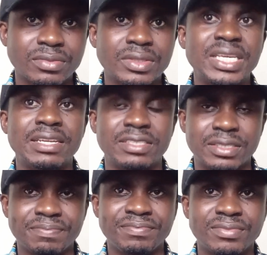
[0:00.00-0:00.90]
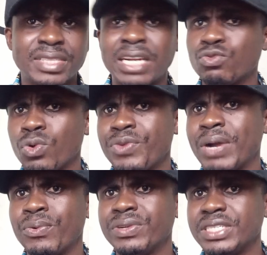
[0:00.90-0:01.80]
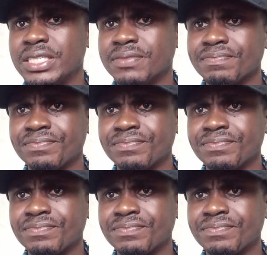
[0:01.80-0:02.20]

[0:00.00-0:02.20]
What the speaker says: Yes, that is what we are going to see.